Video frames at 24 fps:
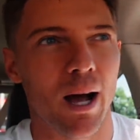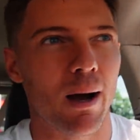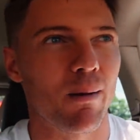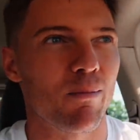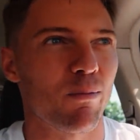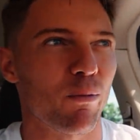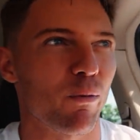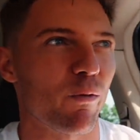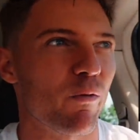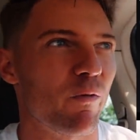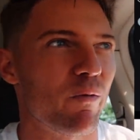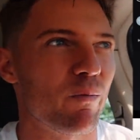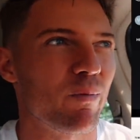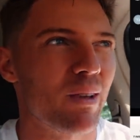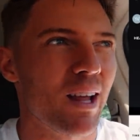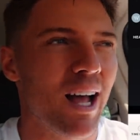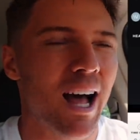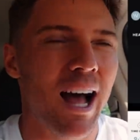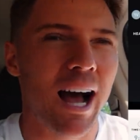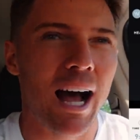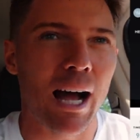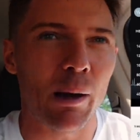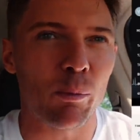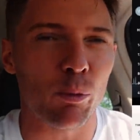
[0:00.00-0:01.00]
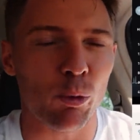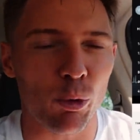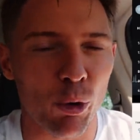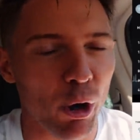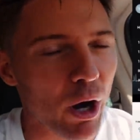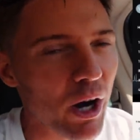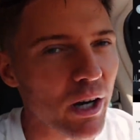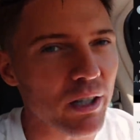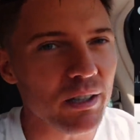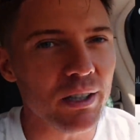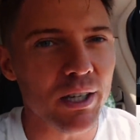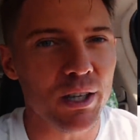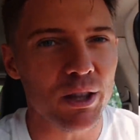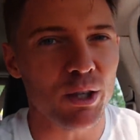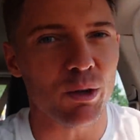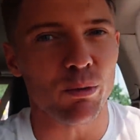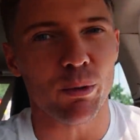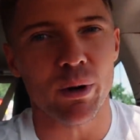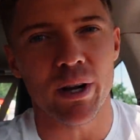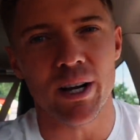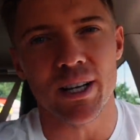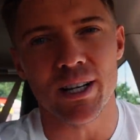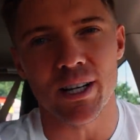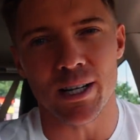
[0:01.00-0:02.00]
I'm I'm rarely in the
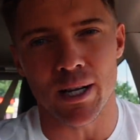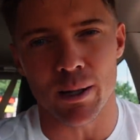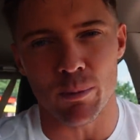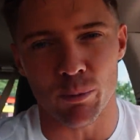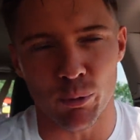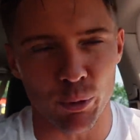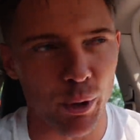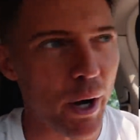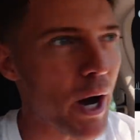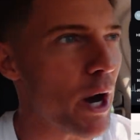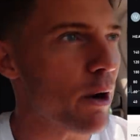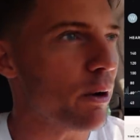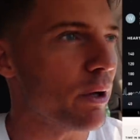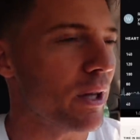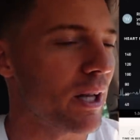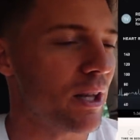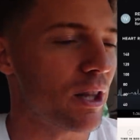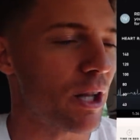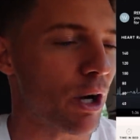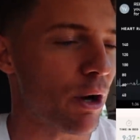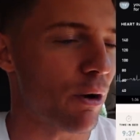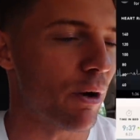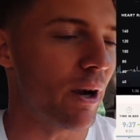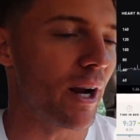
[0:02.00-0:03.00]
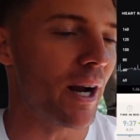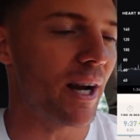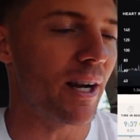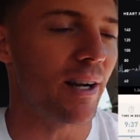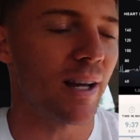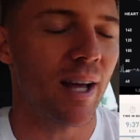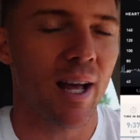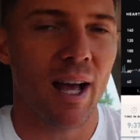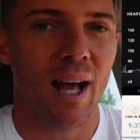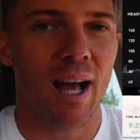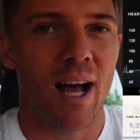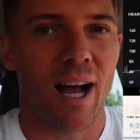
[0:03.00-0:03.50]
red and I'm rarely in the green.